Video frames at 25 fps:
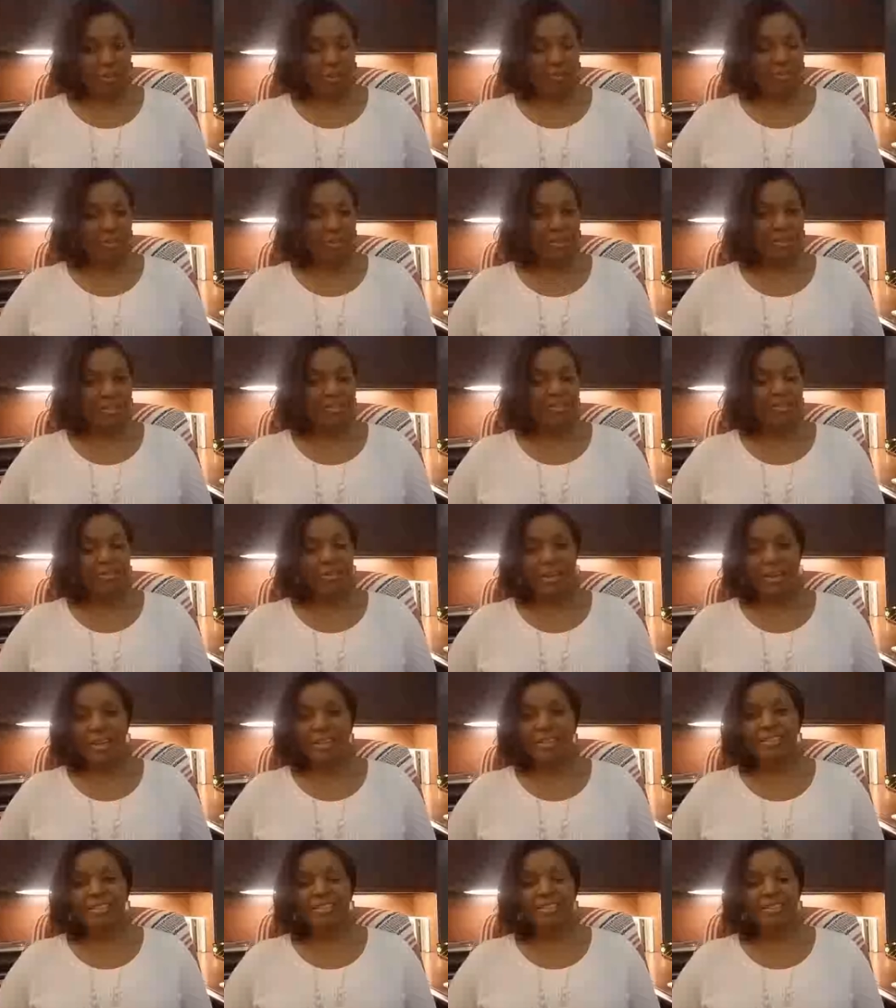I'm going to
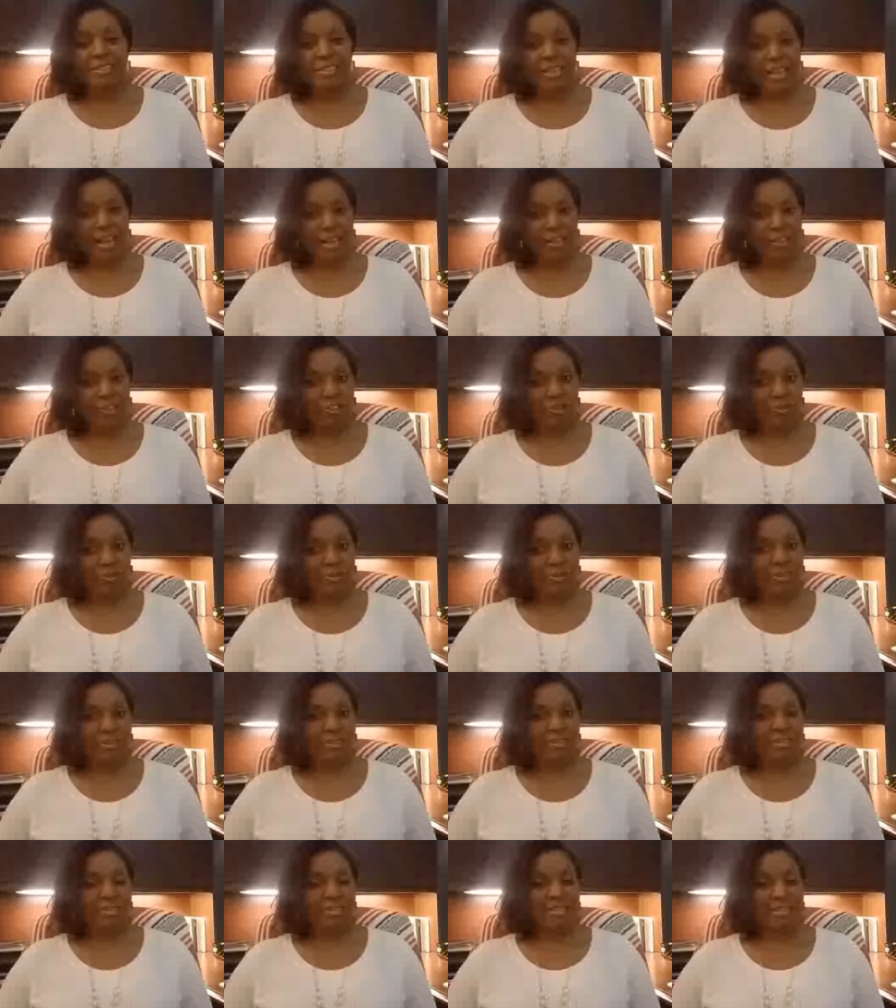define attachment